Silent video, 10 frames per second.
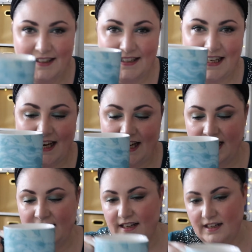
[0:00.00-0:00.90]
Tea.
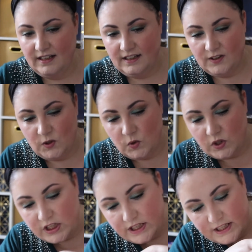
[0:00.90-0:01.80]
All
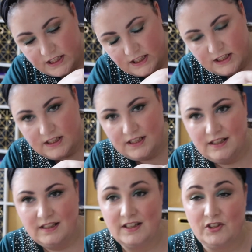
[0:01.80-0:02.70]
good.
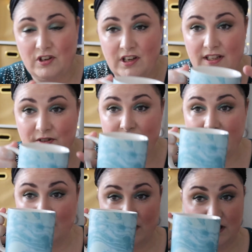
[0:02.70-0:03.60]
The struggle is
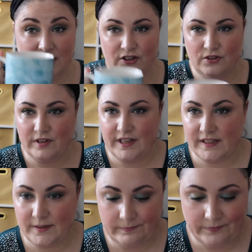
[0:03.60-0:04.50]
real. Sure is.